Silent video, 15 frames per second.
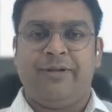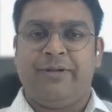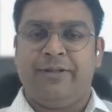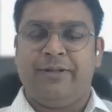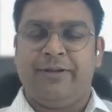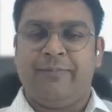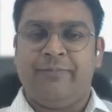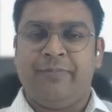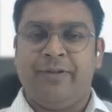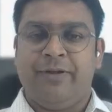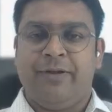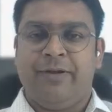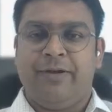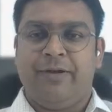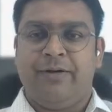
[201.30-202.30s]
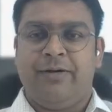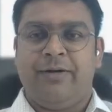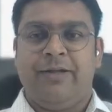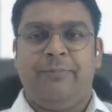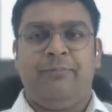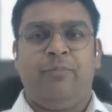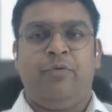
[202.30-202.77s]
India.
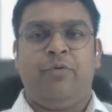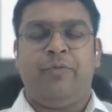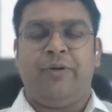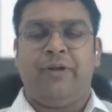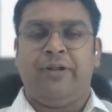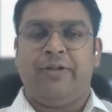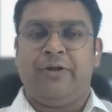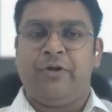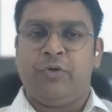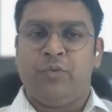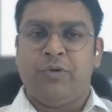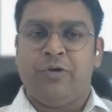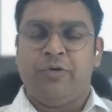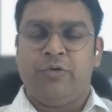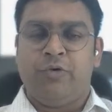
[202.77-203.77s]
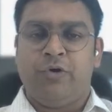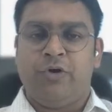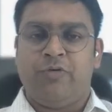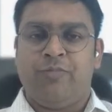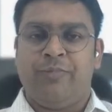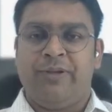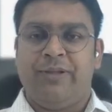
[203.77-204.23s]
I portray the dual role
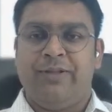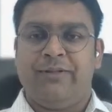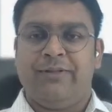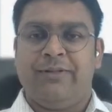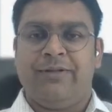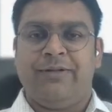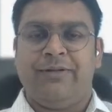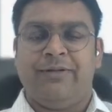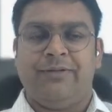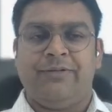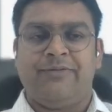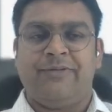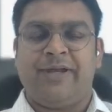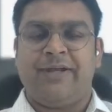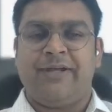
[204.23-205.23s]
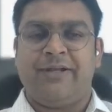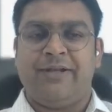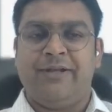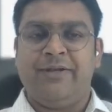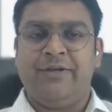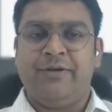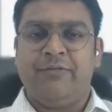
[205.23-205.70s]
of being the site
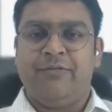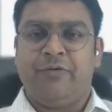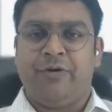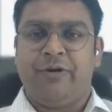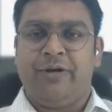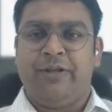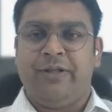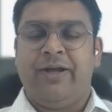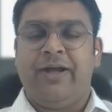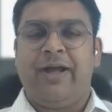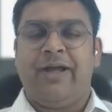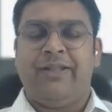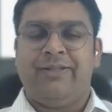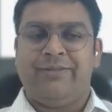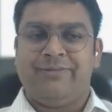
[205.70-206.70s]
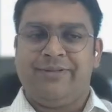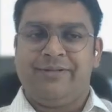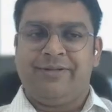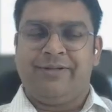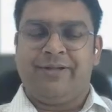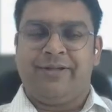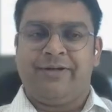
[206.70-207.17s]
lead for India and the
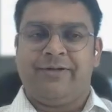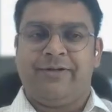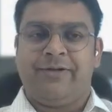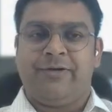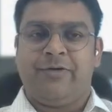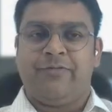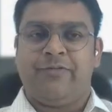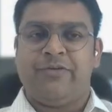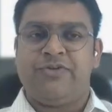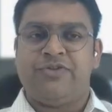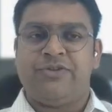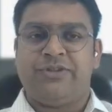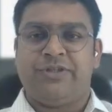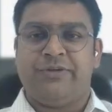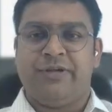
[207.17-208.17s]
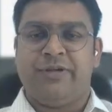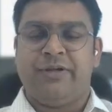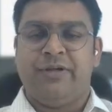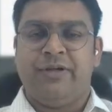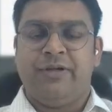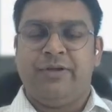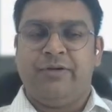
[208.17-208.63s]
senior director of engineering,
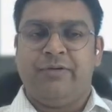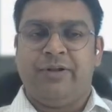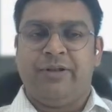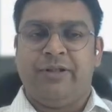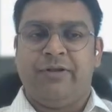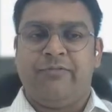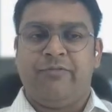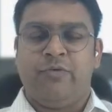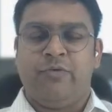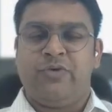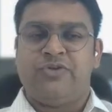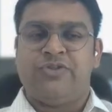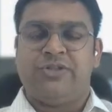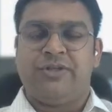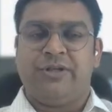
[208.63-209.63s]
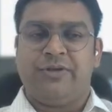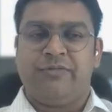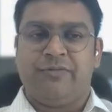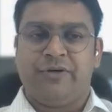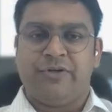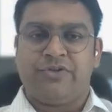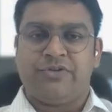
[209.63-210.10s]
running few
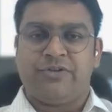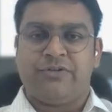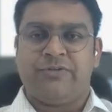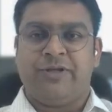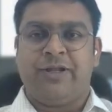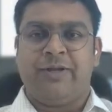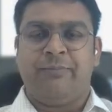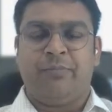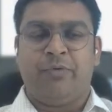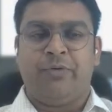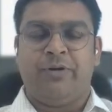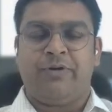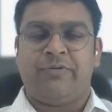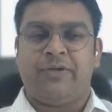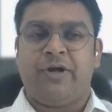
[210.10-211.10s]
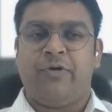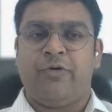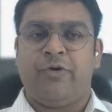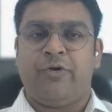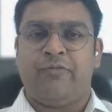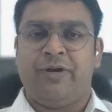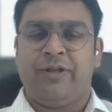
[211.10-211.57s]
engineering functions and products
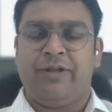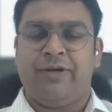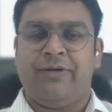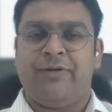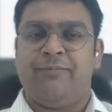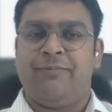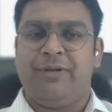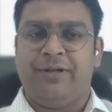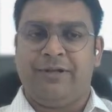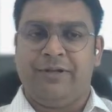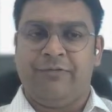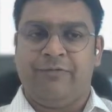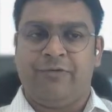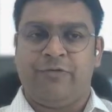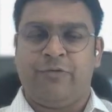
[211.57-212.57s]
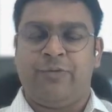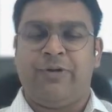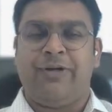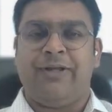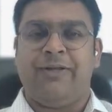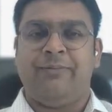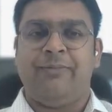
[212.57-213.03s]
out of India completely for
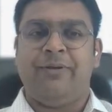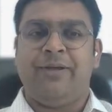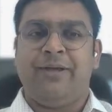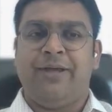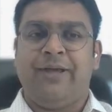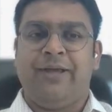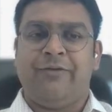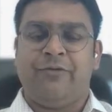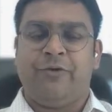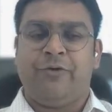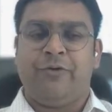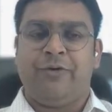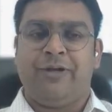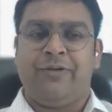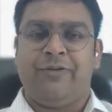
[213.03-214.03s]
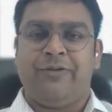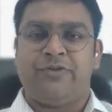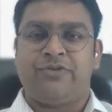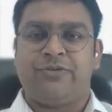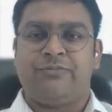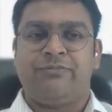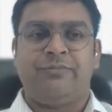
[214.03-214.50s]
Sonatype as an
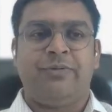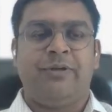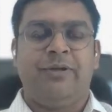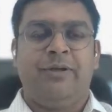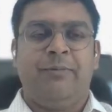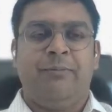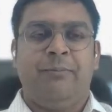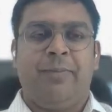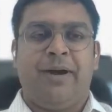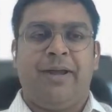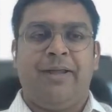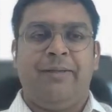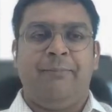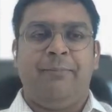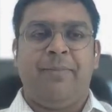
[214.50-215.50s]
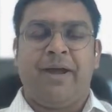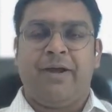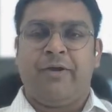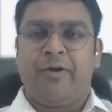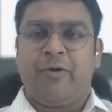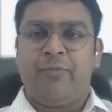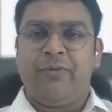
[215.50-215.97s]
organization. My
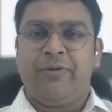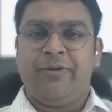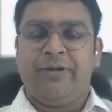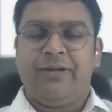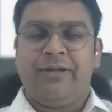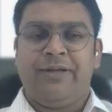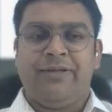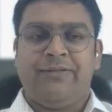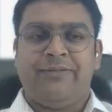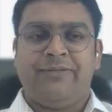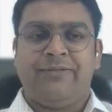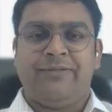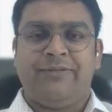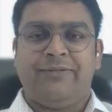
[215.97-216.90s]
background is